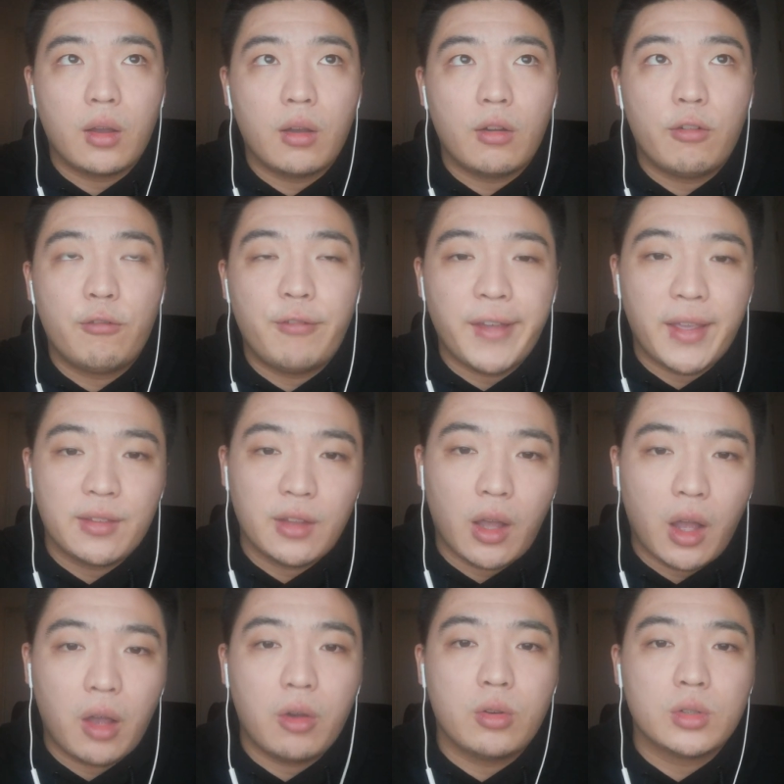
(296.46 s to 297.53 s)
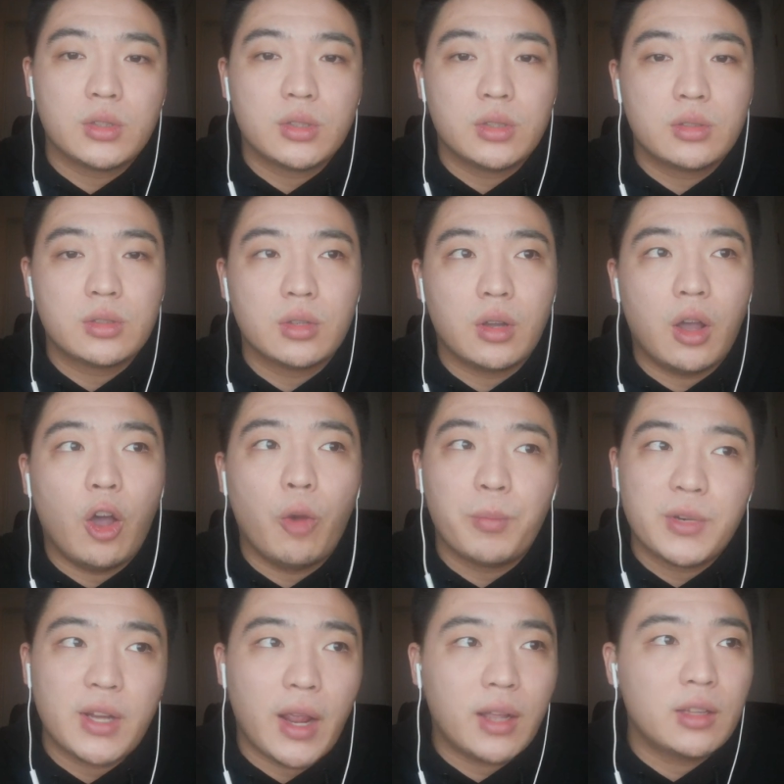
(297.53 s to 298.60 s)
find out the
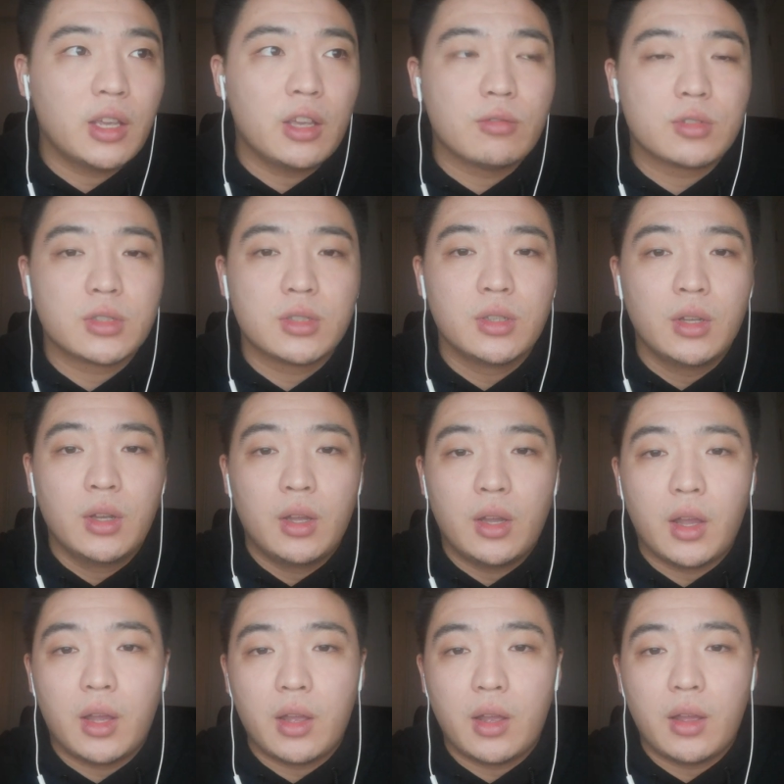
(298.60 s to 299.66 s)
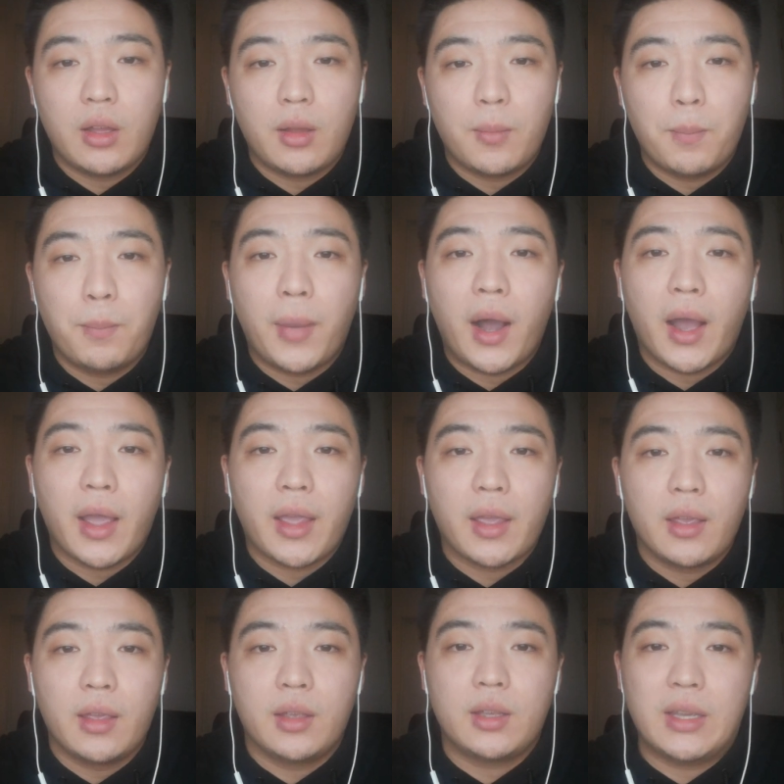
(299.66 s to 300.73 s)
objectives
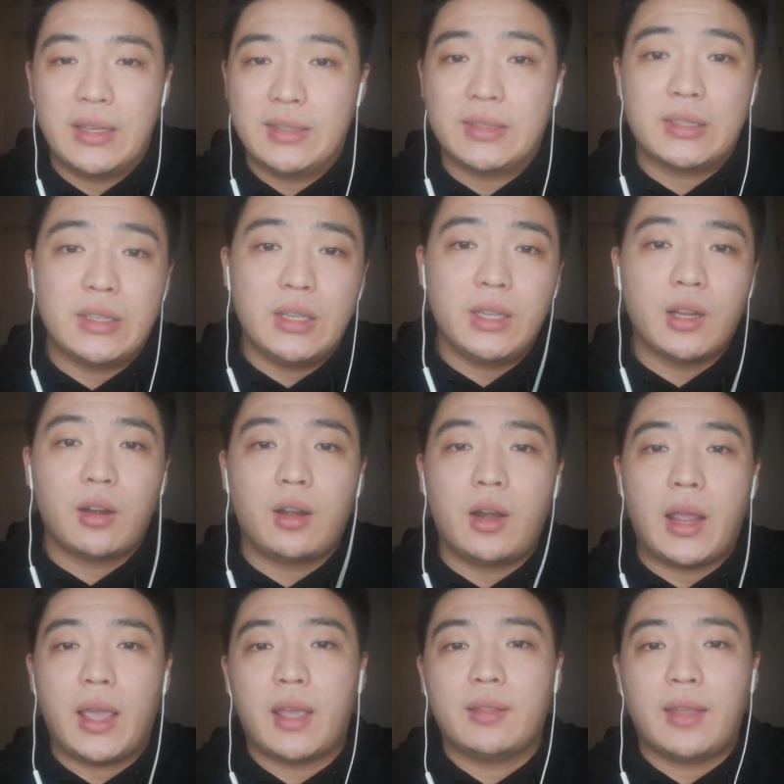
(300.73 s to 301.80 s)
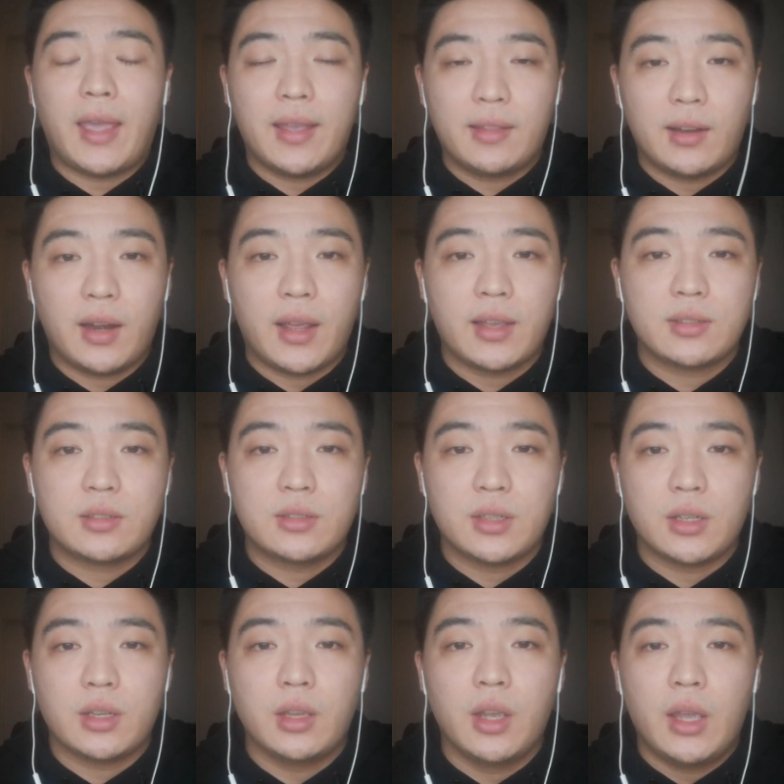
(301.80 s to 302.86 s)
by consider and analyze
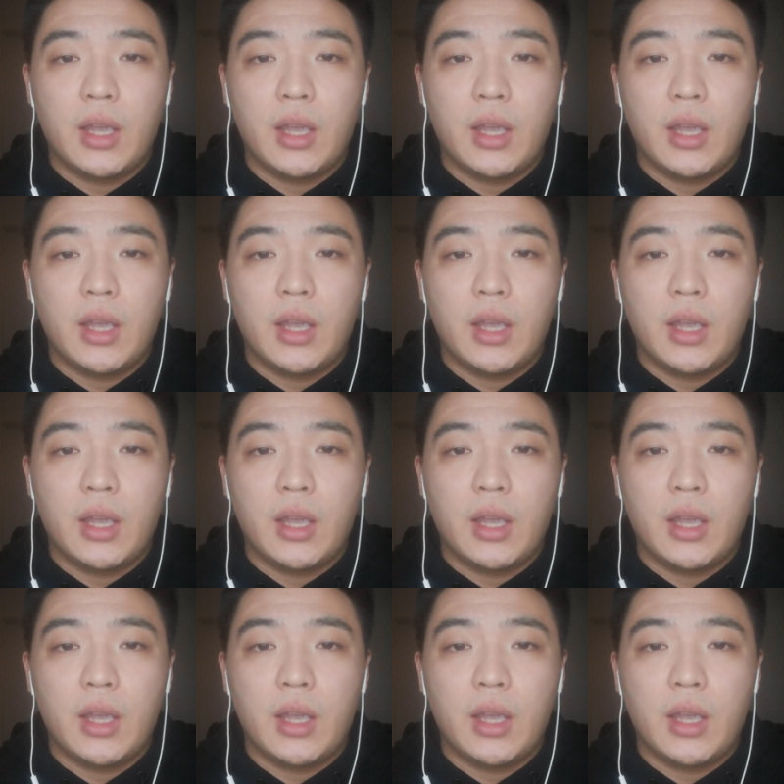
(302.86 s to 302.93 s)
the